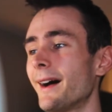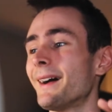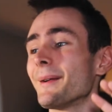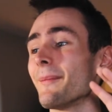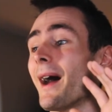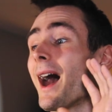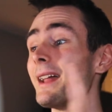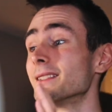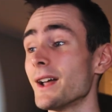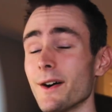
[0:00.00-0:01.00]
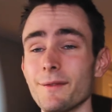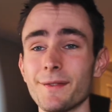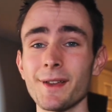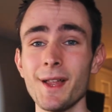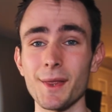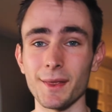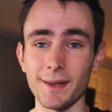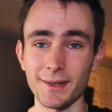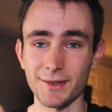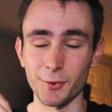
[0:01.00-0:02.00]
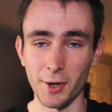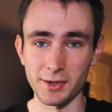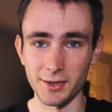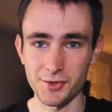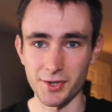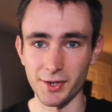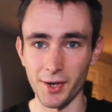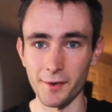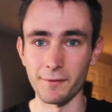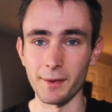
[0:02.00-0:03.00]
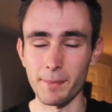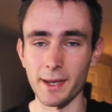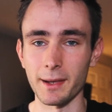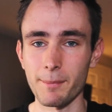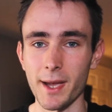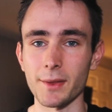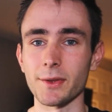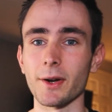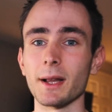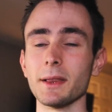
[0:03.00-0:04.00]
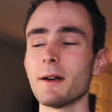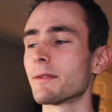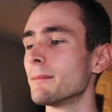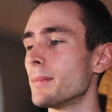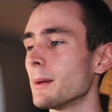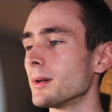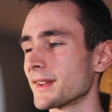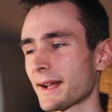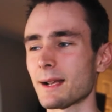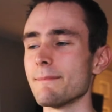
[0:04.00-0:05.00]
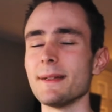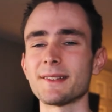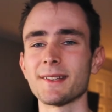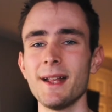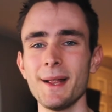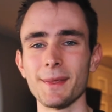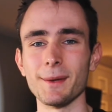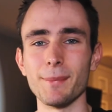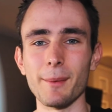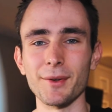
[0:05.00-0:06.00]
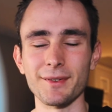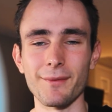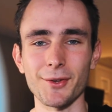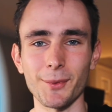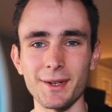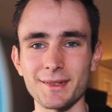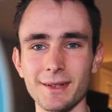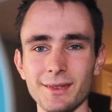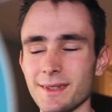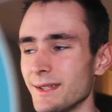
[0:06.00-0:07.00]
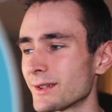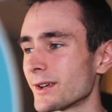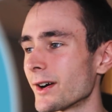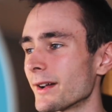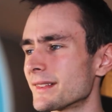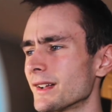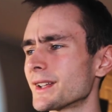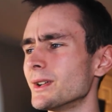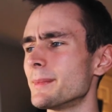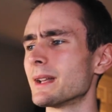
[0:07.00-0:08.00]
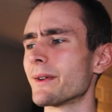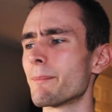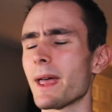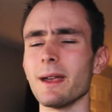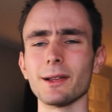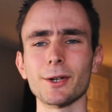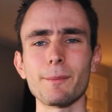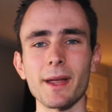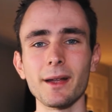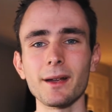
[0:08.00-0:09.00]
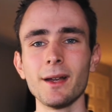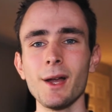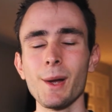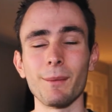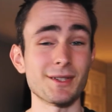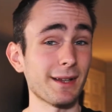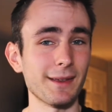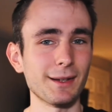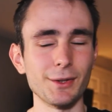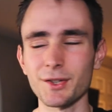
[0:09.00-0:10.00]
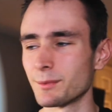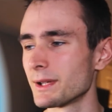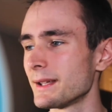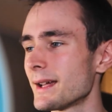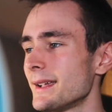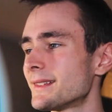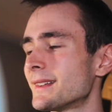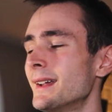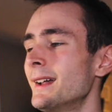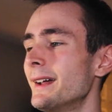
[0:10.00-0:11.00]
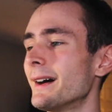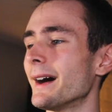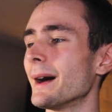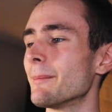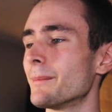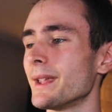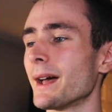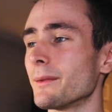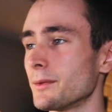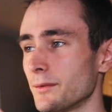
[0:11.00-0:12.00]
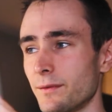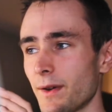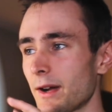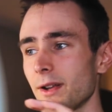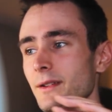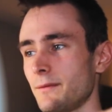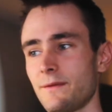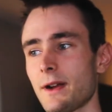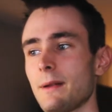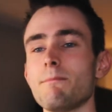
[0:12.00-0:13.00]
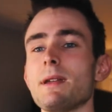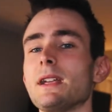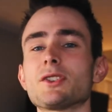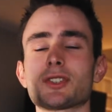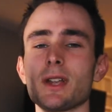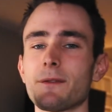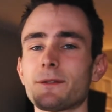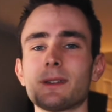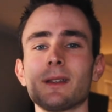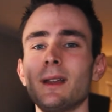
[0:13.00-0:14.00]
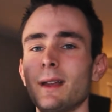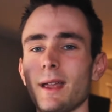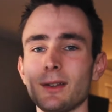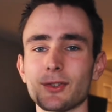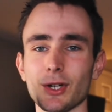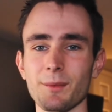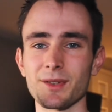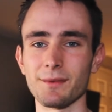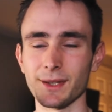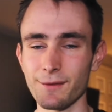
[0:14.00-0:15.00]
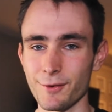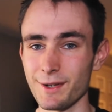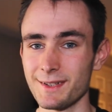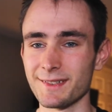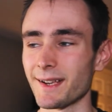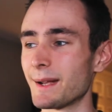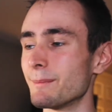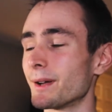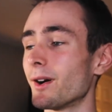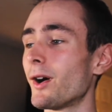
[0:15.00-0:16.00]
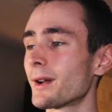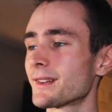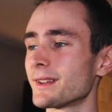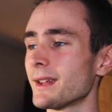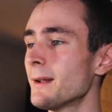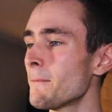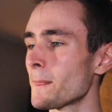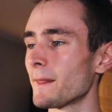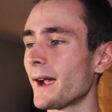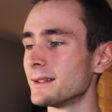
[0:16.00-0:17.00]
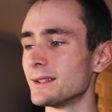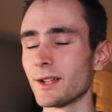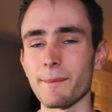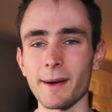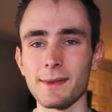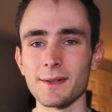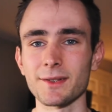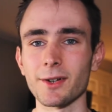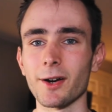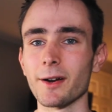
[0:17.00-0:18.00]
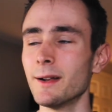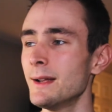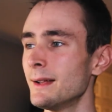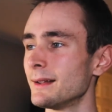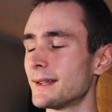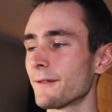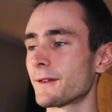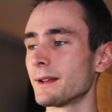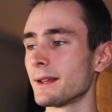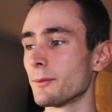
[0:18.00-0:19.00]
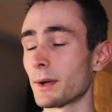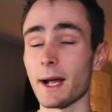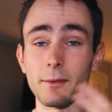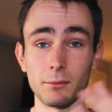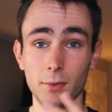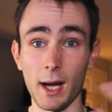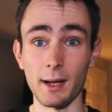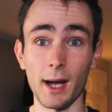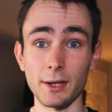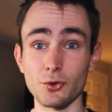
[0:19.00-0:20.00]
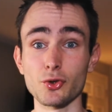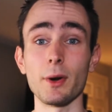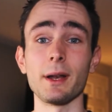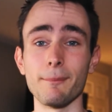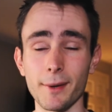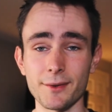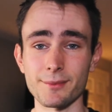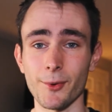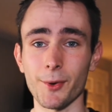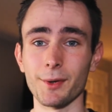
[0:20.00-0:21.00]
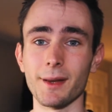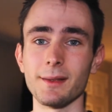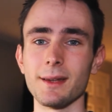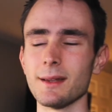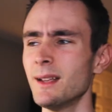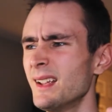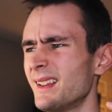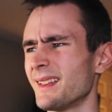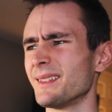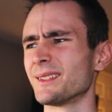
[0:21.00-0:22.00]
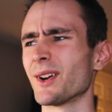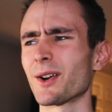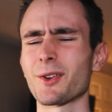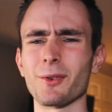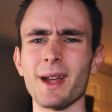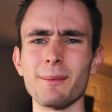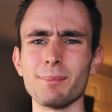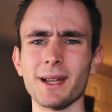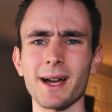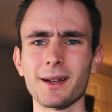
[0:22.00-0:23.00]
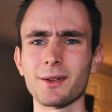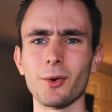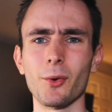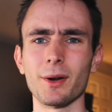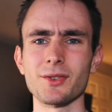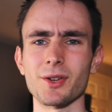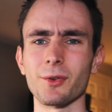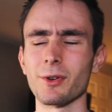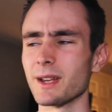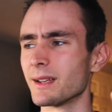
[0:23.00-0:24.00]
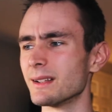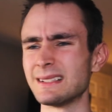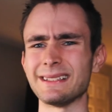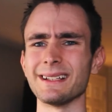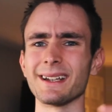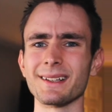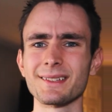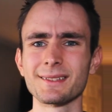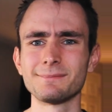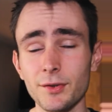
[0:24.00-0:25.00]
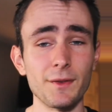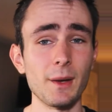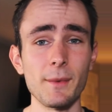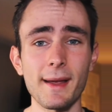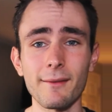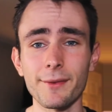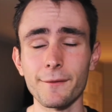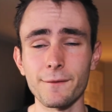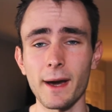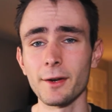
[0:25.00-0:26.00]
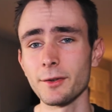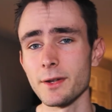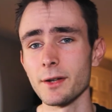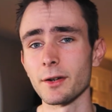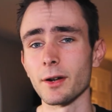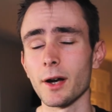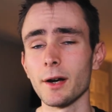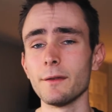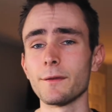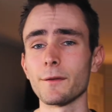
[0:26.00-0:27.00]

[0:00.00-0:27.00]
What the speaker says: I love this rendition of the Pink Panther. I love the bubbles. I kind of miss the bubbles of the 2017 car. It's also a bit of a paler pink, which I think looks really nice. But yeah, very, very big shift in terms of livery design. But honestly, I did not mind this car. Definitely what I enjoyed it much more than the dark gray, black, orange, and green. Yikes. So then we have the final year of